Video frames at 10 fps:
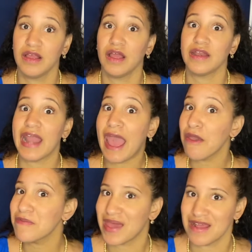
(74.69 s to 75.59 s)
Now I
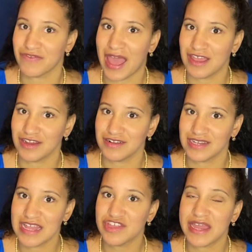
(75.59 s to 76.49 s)
bet I've got your
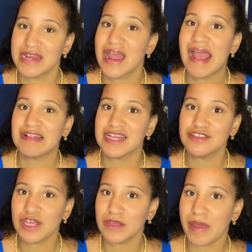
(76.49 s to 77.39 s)
attention. Let's
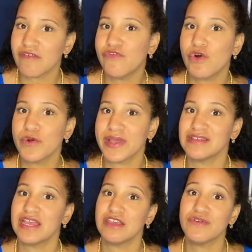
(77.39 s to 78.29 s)
talk about 4 ways
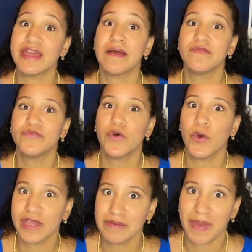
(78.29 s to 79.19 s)
that you can
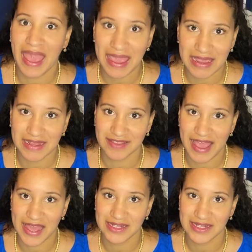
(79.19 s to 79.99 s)
avoid paying that.